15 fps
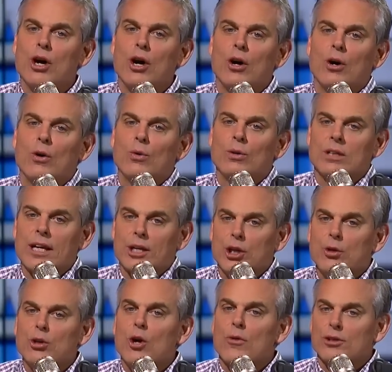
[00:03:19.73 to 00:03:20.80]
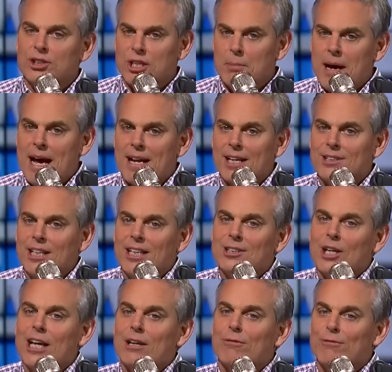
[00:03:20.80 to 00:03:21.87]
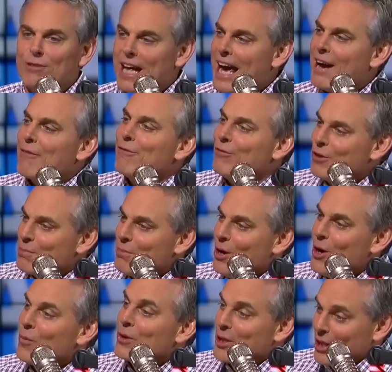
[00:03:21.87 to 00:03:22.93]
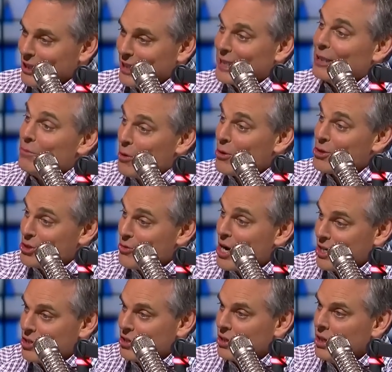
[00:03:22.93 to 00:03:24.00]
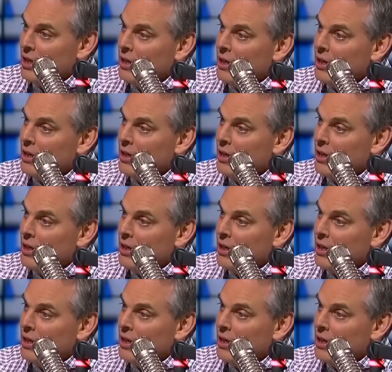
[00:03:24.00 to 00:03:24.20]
know, like, you know the schematics. It's like flag football with a little more structure.